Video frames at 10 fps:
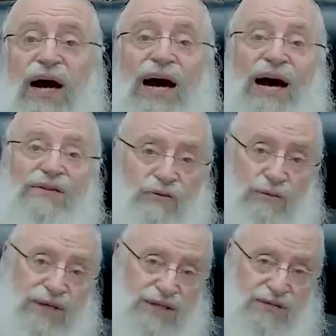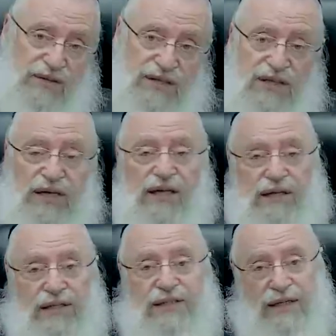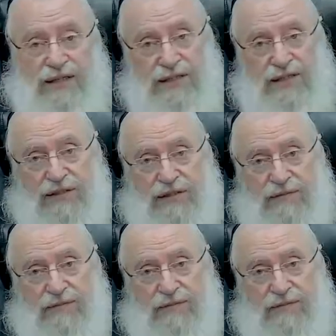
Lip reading: other mitzvahs in his list?